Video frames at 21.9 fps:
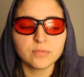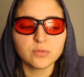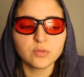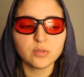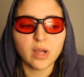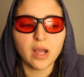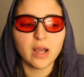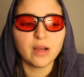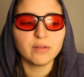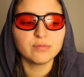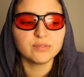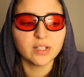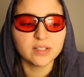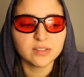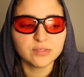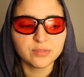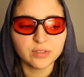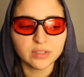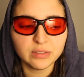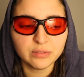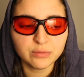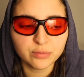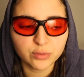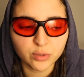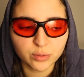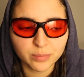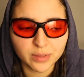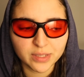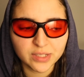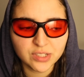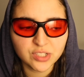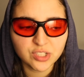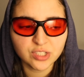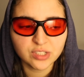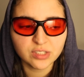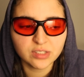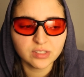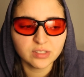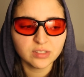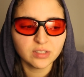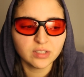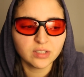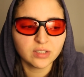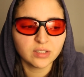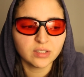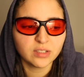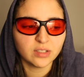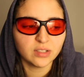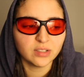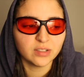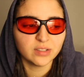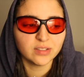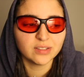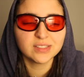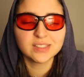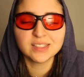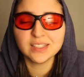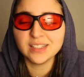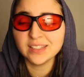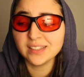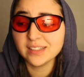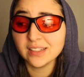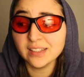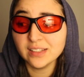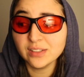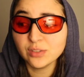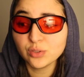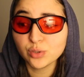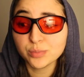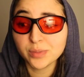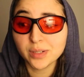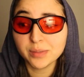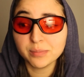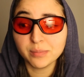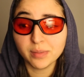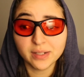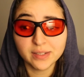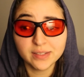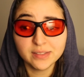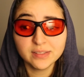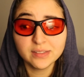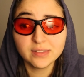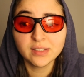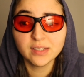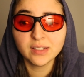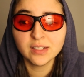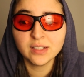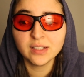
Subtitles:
have that information sink into my mind.